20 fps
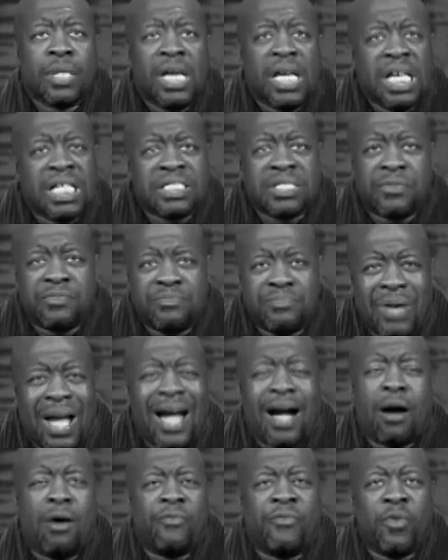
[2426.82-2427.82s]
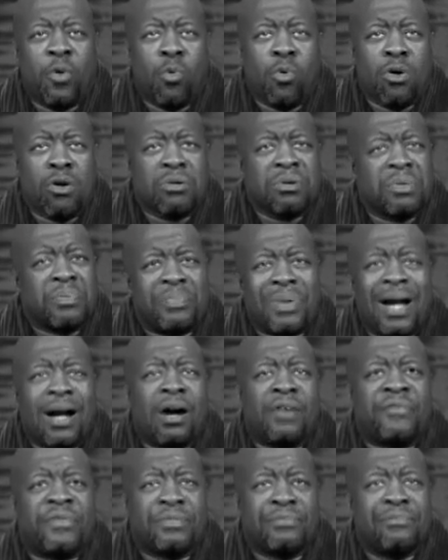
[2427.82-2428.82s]
It's a powerful word, a
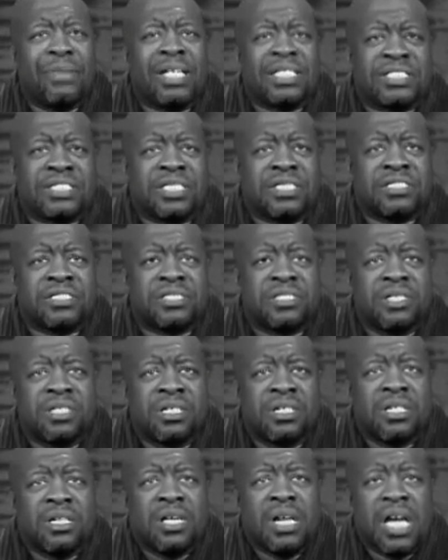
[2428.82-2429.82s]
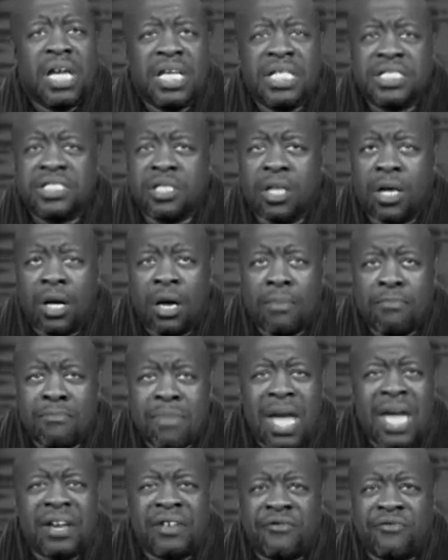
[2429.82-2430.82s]
powerful message. He's a, a
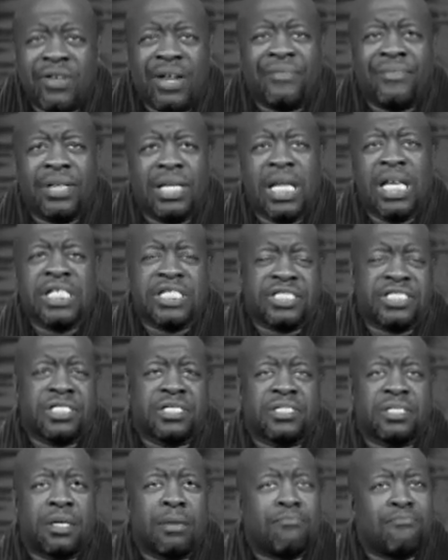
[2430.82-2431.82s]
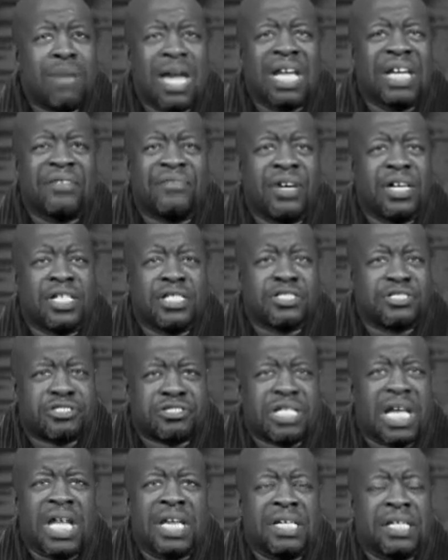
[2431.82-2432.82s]
man of revelation, a man of
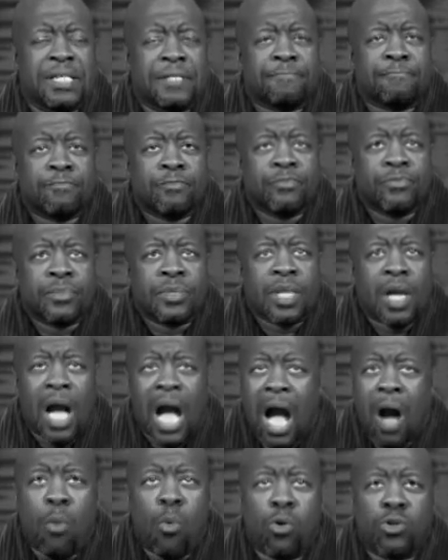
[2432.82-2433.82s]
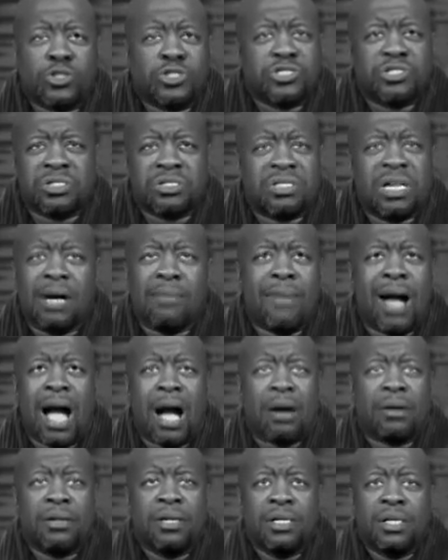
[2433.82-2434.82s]
understanding. I want you to come
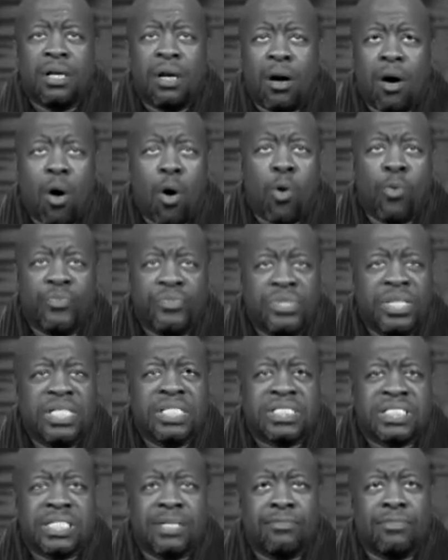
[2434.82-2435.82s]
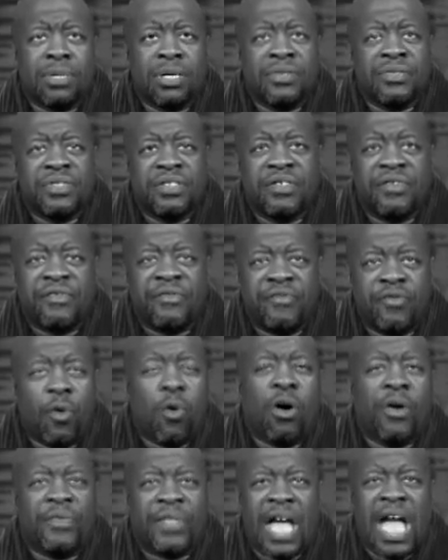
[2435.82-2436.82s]
out on December the
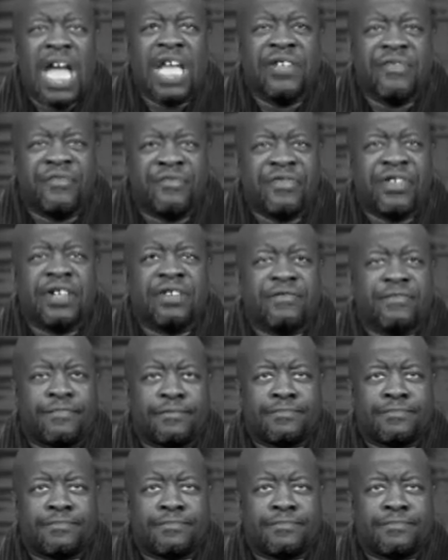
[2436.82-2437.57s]
4th and 5th.